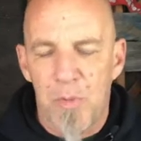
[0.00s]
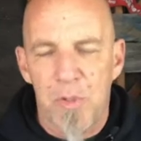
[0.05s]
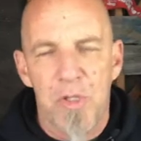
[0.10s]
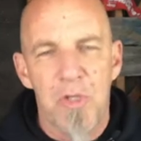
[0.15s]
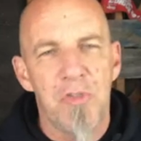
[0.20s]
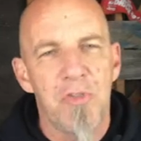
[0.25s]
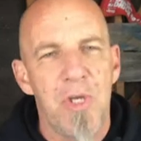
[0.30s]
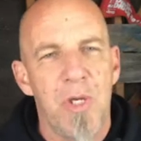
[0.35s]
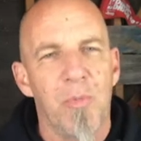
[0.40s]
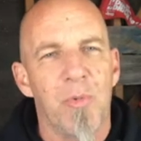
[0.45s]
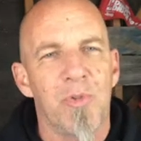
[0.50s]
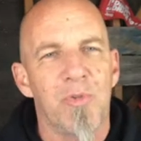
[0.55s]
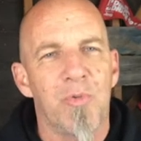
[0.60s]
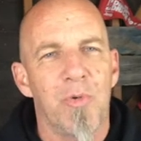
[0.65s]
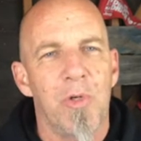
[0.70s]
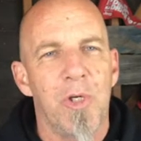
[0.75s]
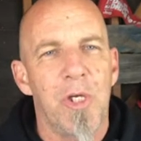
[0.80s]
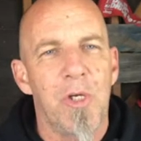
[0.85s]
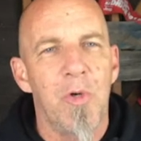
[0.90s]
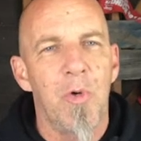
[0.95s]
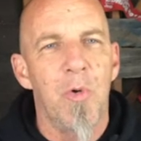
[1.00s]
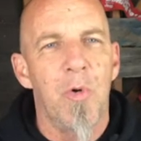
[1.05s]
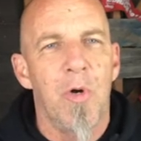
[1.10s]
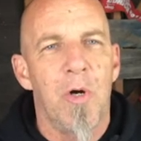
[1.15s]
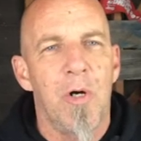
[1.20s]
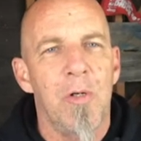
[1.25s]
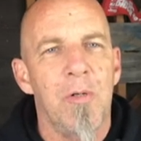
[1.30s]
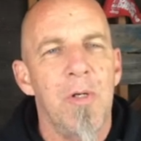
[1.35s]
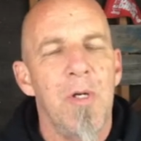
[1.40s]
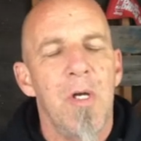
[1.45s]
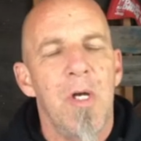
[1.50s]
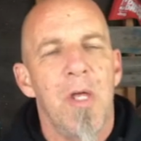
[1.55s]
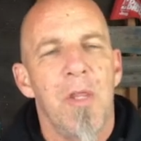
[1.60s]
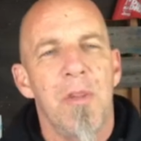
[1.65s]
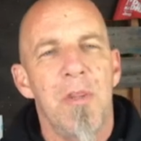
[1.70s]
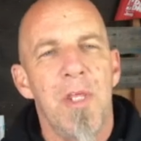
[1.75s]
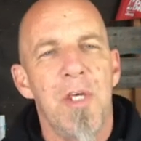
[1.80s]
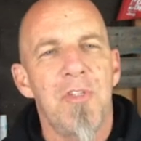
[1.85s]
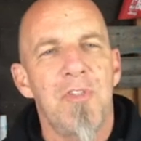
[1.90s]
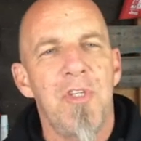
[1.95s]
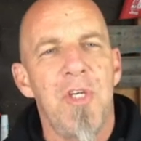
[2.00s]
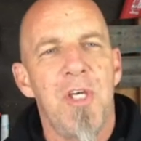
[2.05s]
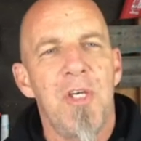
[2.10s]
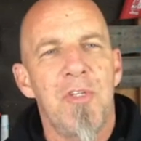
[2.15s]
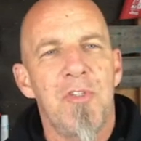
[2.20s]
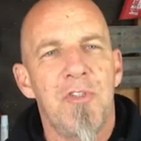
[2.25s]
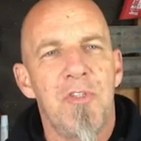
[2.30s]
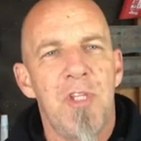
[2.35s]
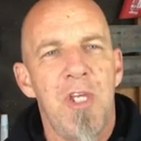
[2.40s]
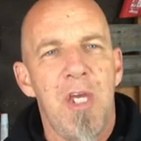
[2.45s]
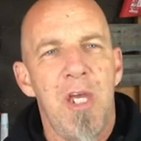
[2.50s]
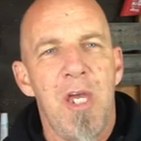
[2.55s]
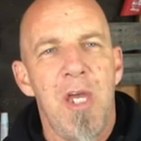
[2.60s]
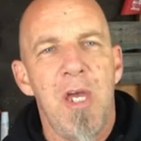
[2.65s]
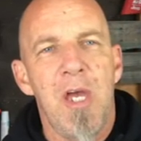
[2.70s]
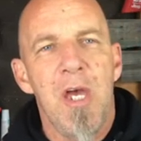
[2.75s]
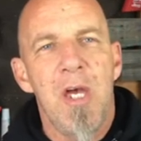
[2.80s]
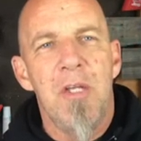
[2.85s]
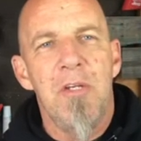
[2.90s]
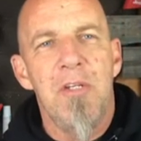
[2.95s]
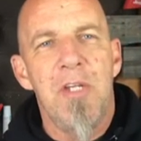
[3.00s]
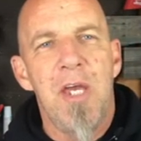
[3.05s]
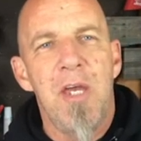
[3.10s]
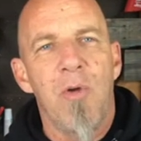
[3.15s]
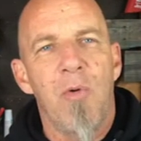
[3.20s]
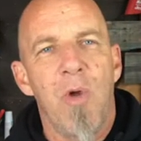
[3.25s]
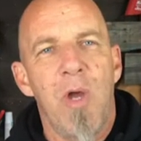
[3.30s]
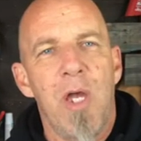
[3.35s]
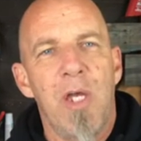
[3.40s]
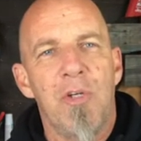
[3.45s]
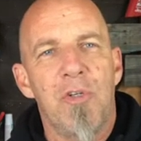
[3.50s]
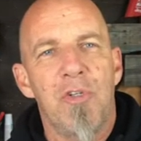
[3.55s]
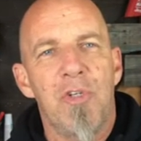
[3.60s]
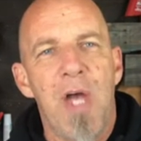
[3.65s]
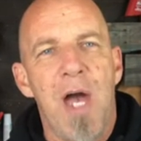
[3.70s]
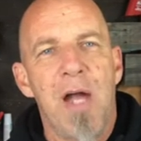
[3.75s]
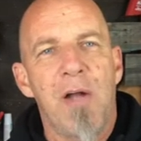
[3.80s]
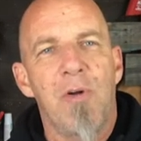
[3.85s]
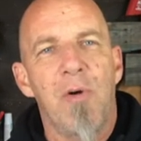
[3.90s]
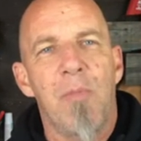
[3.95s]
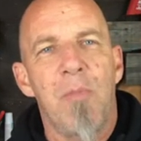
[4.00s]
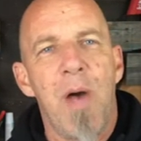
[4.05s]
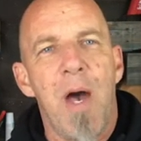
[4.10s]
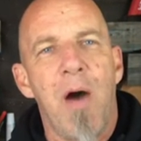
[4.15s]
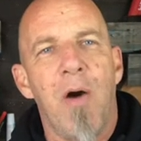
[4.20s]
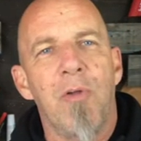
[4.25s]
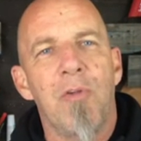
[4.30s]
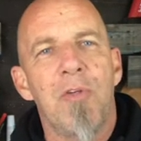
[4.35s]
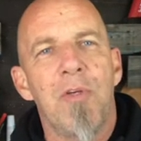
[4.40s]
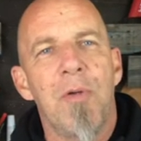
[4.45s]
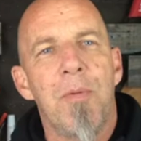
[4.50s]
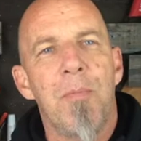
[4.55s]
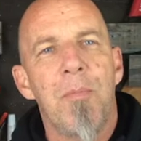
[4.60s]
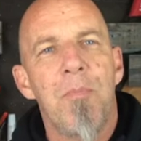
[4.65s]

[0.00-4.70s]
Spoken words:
But this thing was really cool. This is the D-ring shackle mount